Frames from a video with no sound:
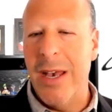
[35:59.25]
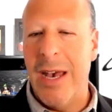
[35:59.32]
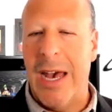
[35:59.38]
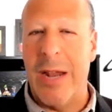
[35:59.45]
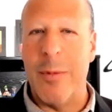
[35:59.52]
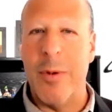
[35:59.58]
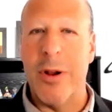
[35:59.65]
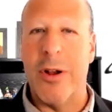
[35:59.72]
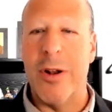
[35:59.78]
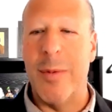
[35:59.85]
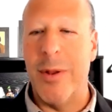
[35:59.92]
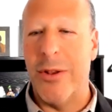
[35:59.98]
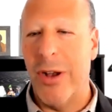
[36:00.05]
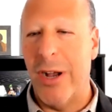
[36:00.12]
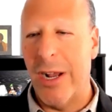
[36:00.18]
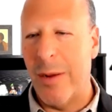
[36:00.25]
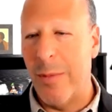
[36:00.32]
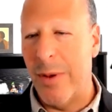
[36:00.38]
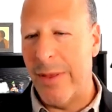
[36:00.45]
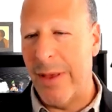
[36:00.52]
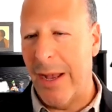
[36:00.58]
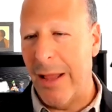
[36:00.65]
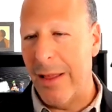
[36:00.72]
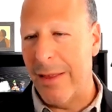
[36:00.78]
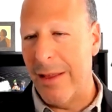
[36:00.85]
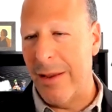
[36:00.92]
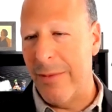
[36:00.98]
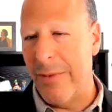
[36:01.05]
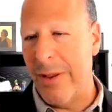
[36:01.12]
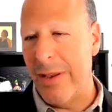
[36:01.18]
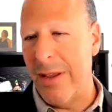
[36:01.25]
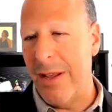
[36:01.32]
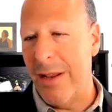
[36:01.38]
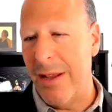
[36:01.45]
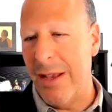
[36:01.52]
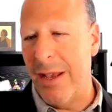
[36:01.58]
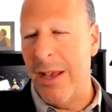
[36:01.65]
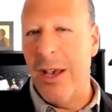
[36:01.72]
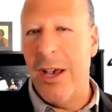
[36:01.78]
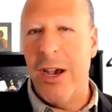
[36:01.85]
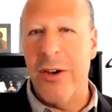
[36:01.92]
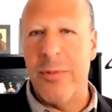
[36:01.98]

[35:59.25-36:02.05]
and we're going to be talking with Alison Venditti of